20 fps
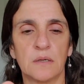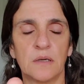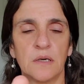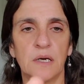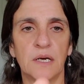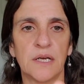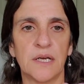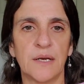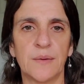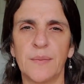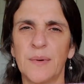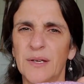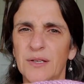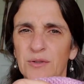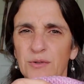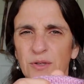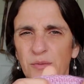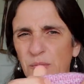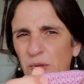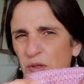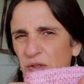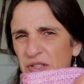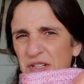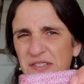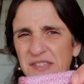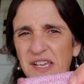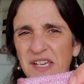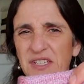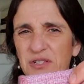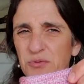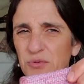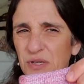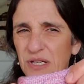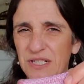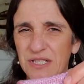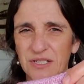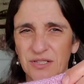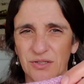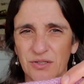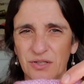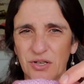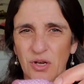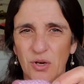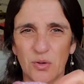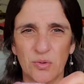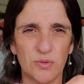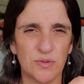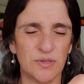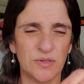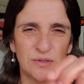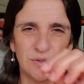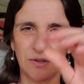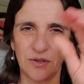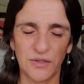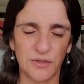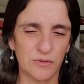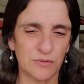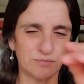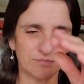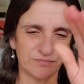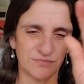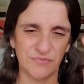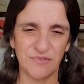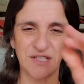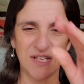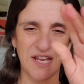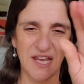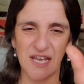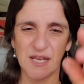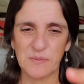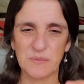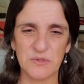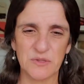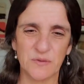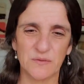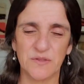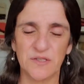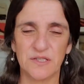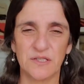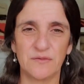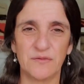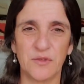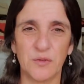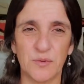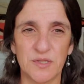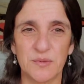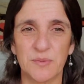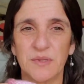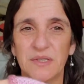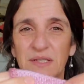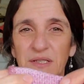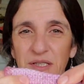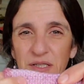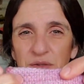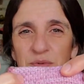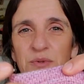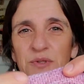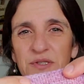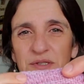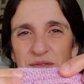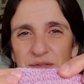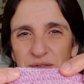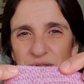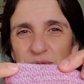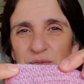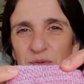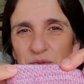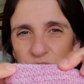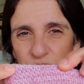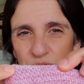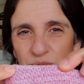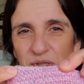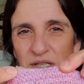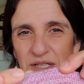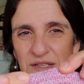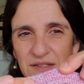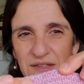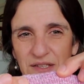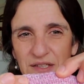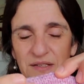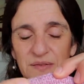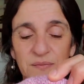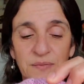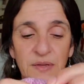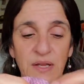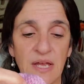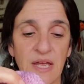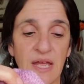I am, I do apologize, I really don't know the, all the names of the different ones, but this was was really thin.